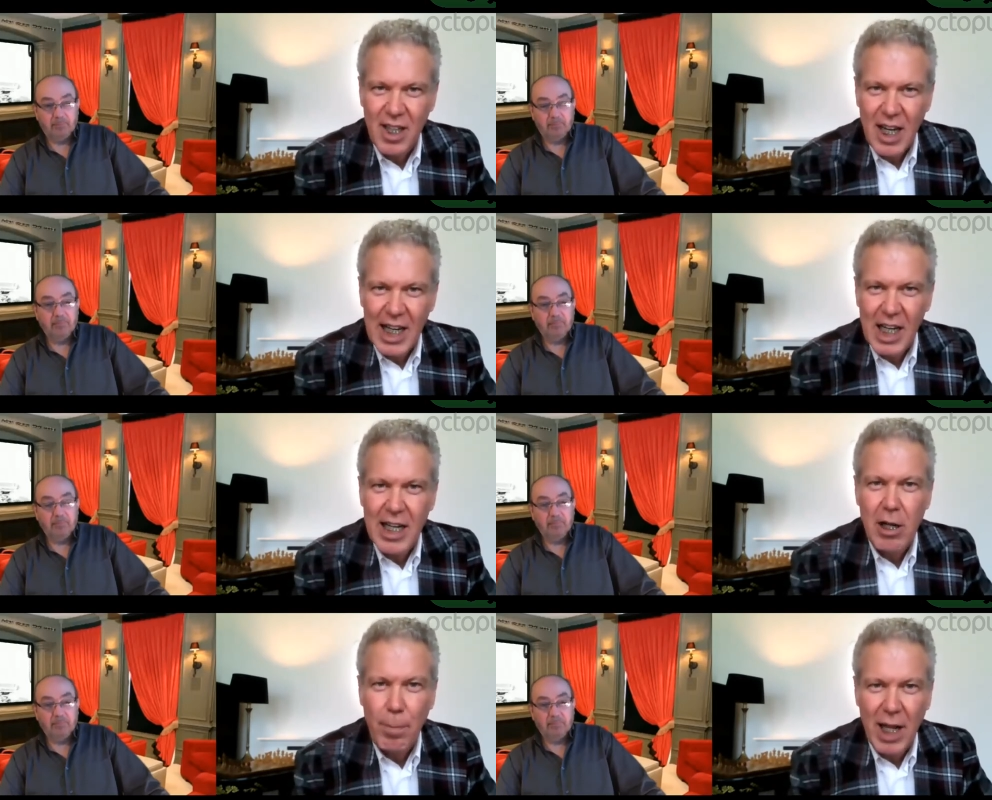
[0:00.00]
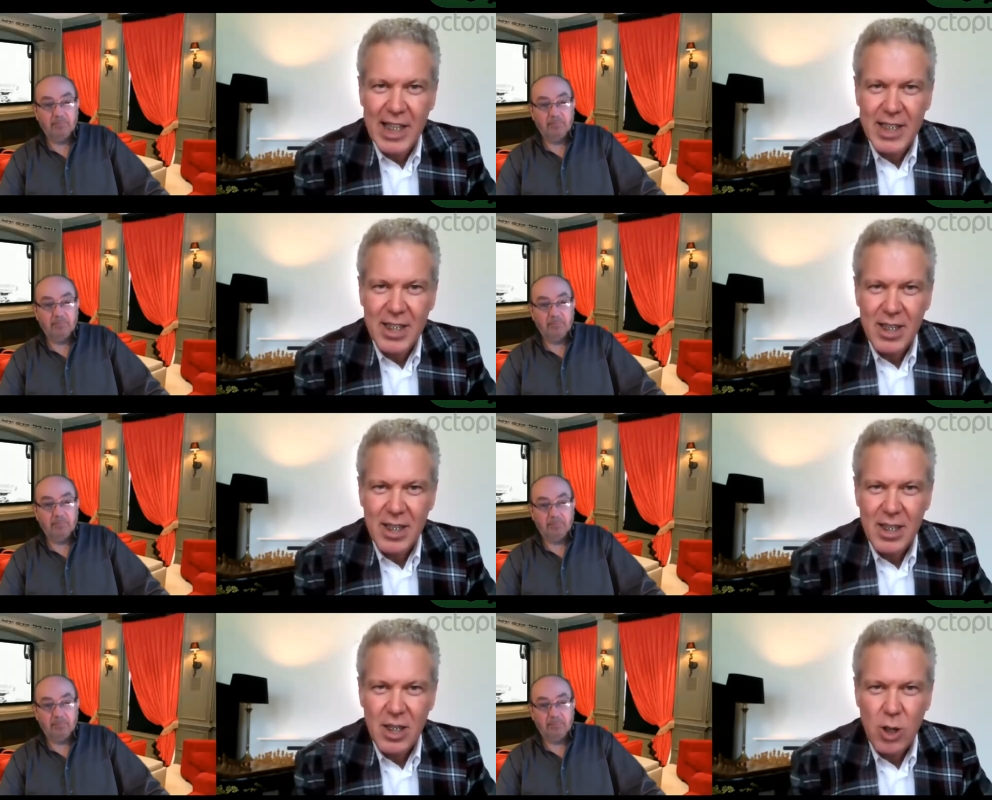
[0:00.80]
Speaker 1: and a little place
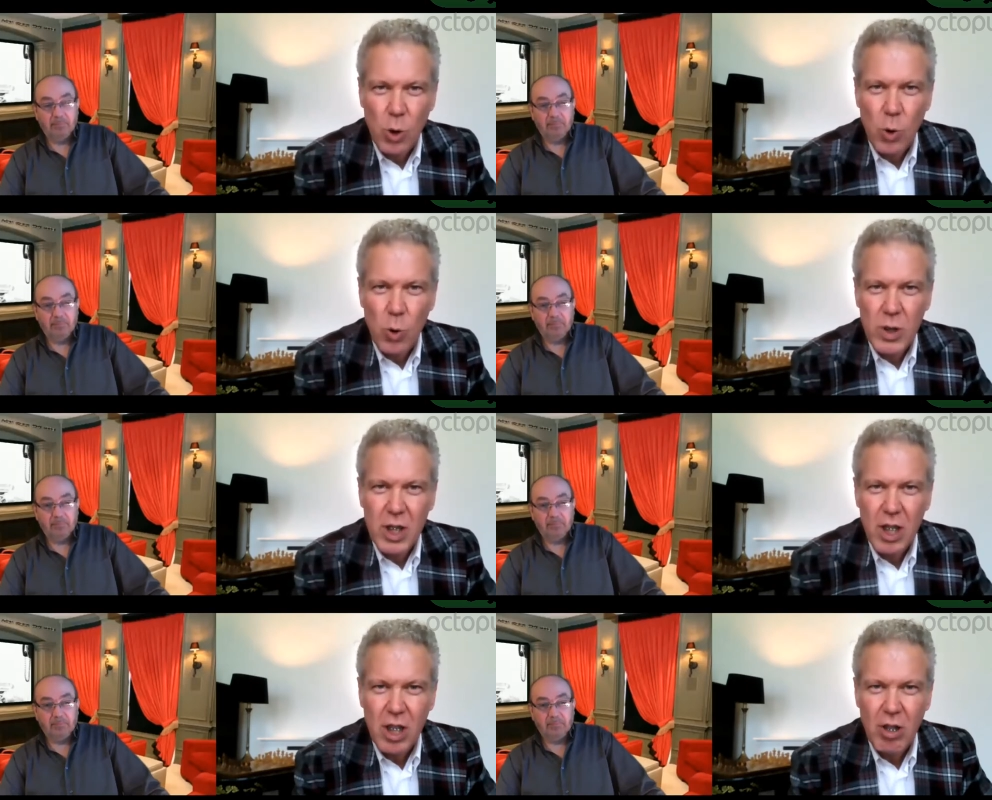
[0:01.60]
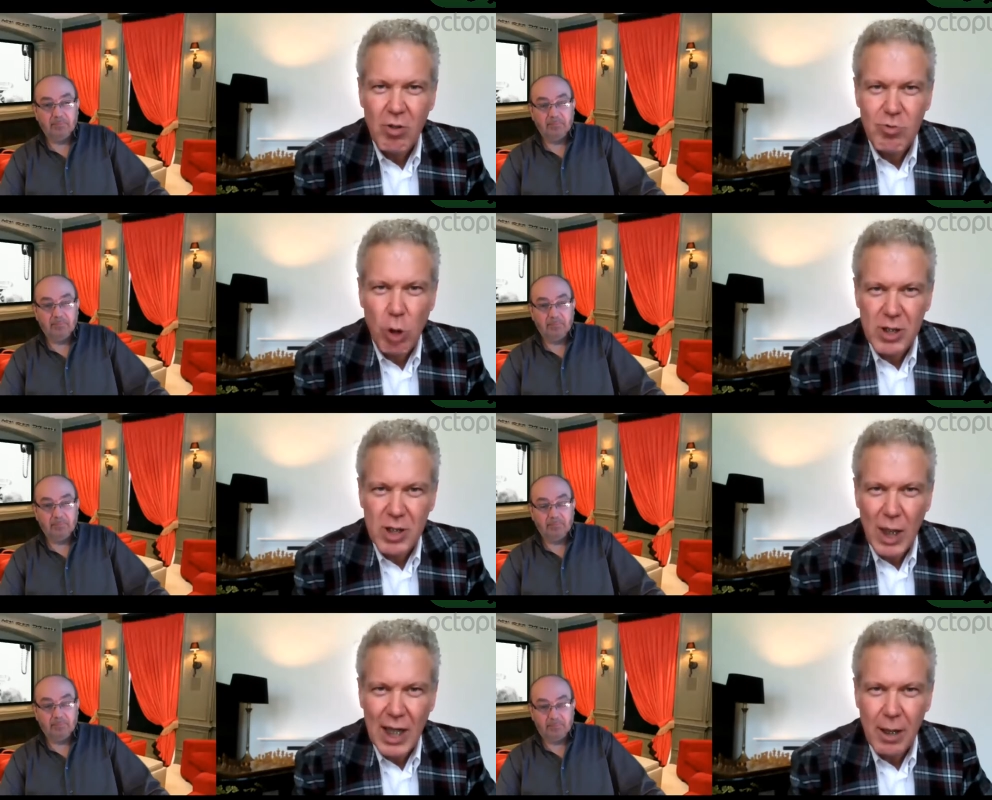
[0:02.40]
called
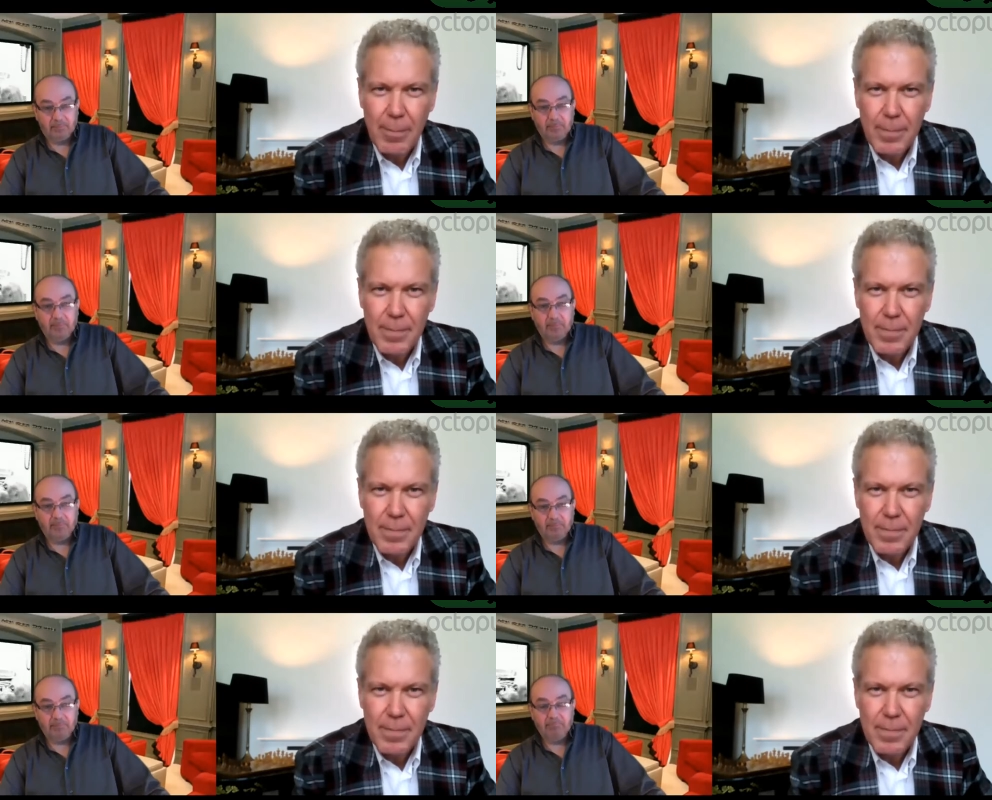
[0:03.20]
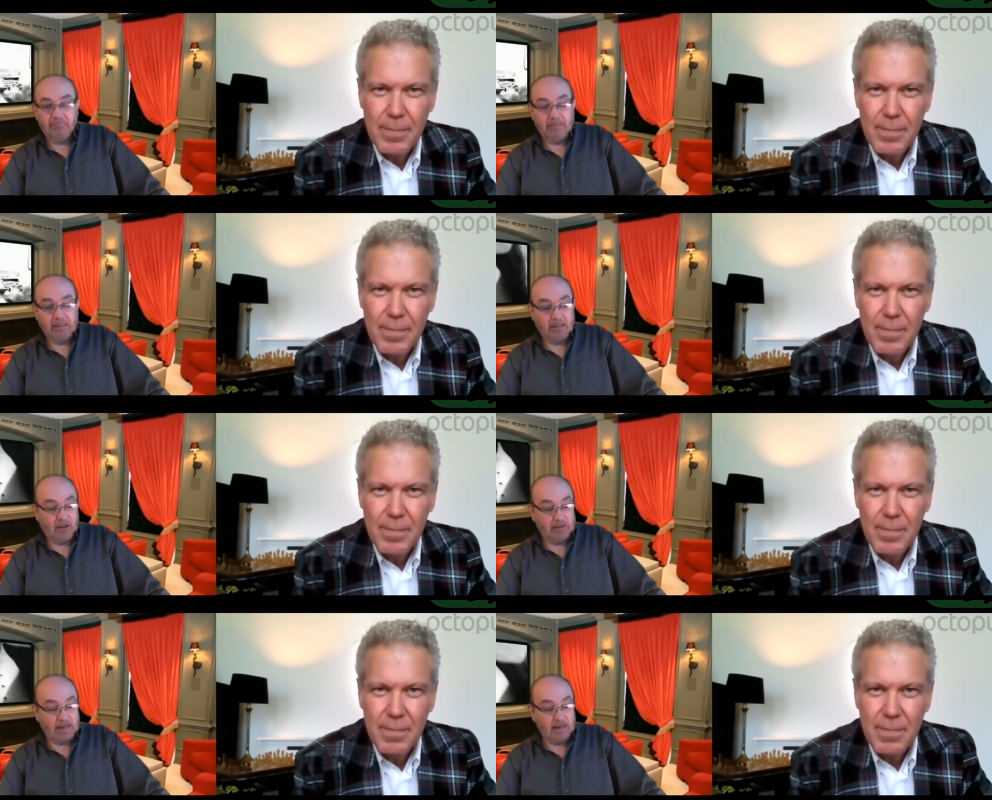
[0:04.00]
Roswell.
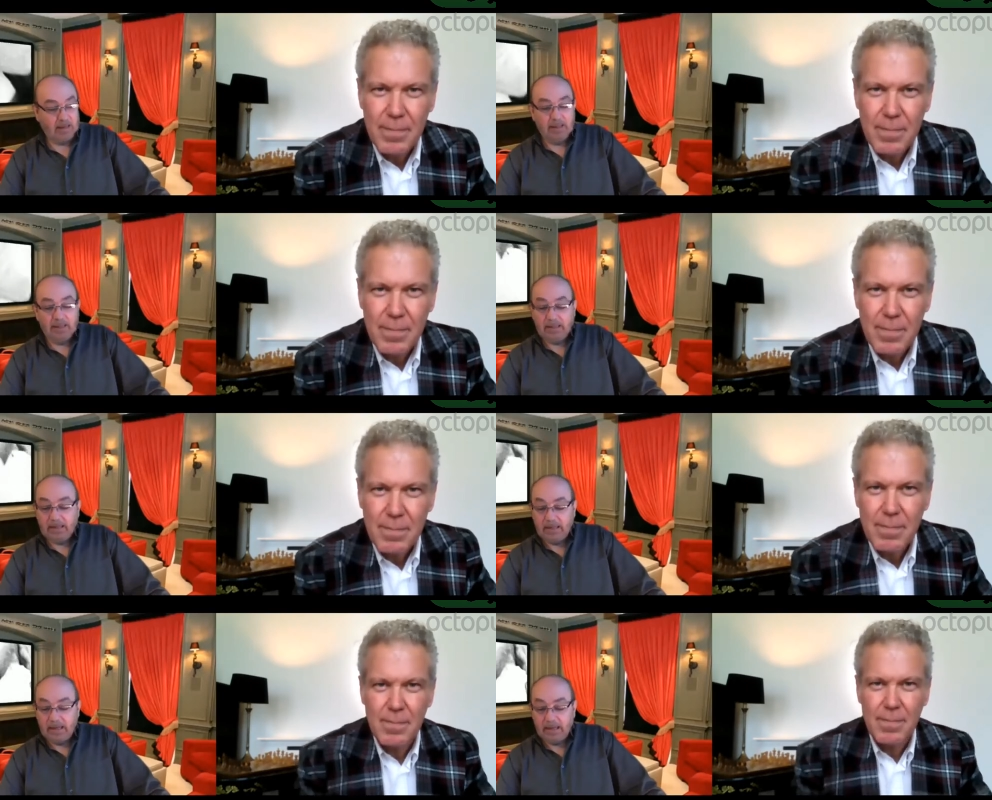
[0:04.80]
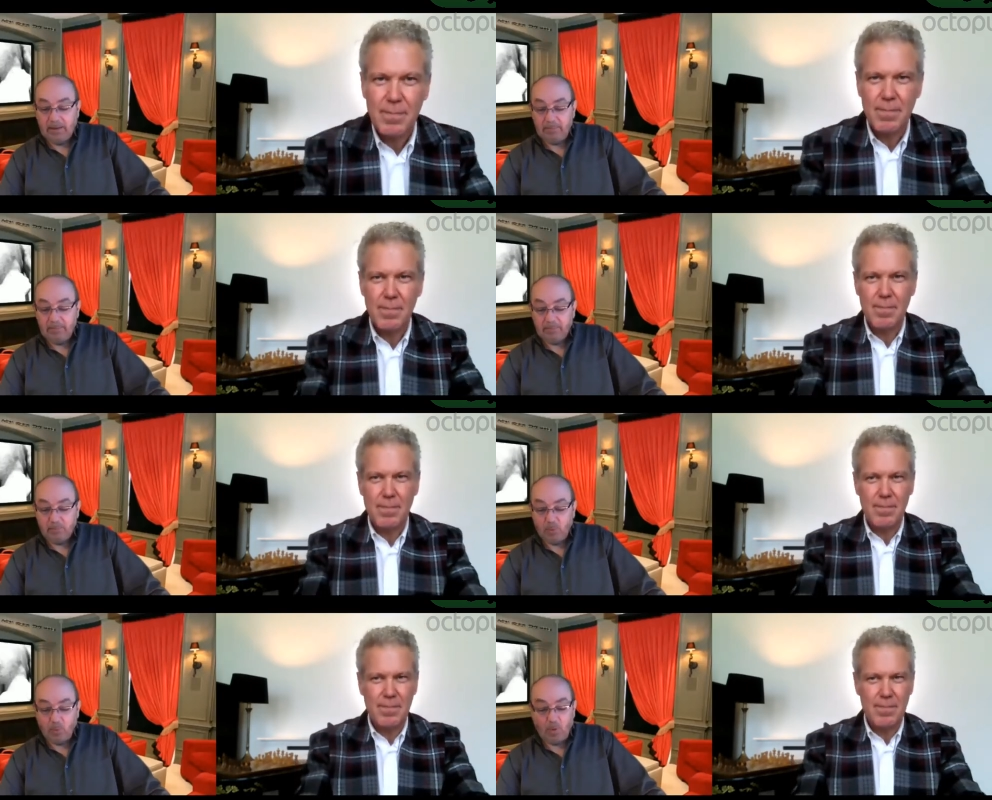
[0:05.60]
Speaker 2: Okay. Um,
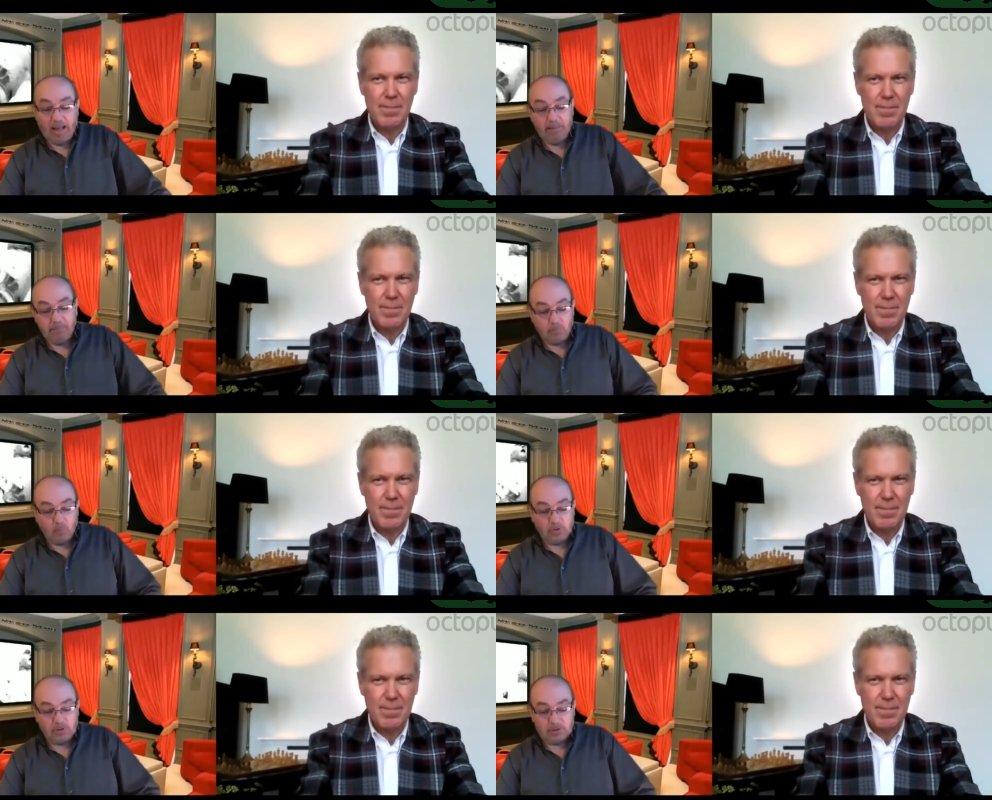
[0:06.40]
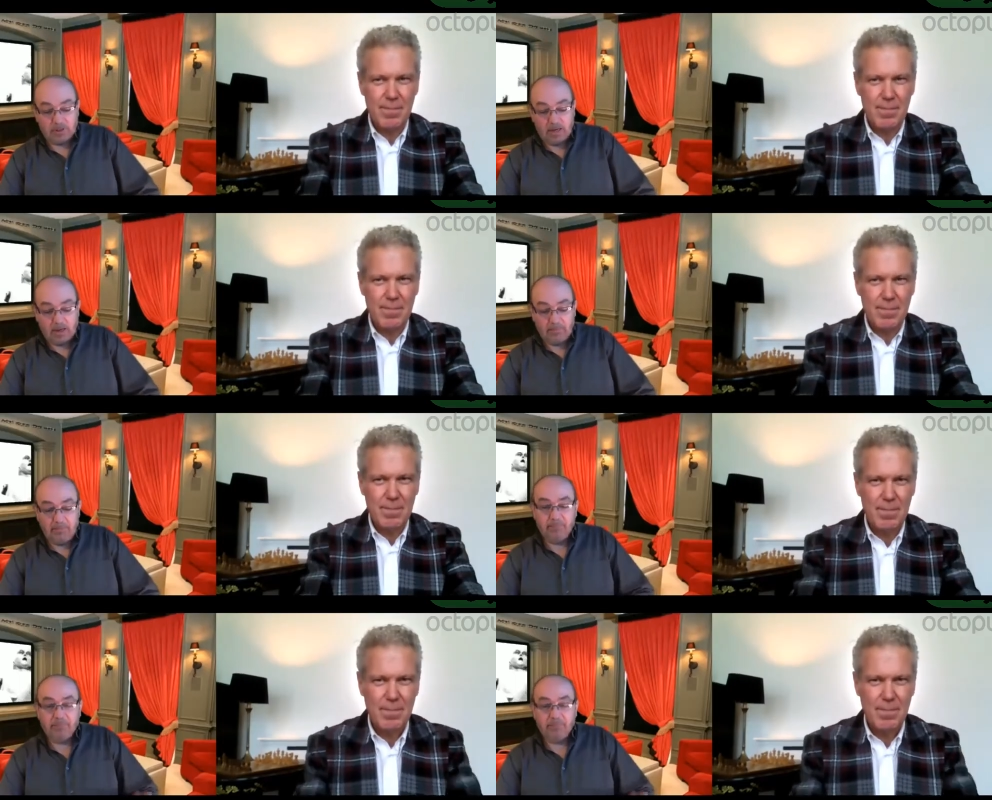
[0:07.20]
well, what happened was um,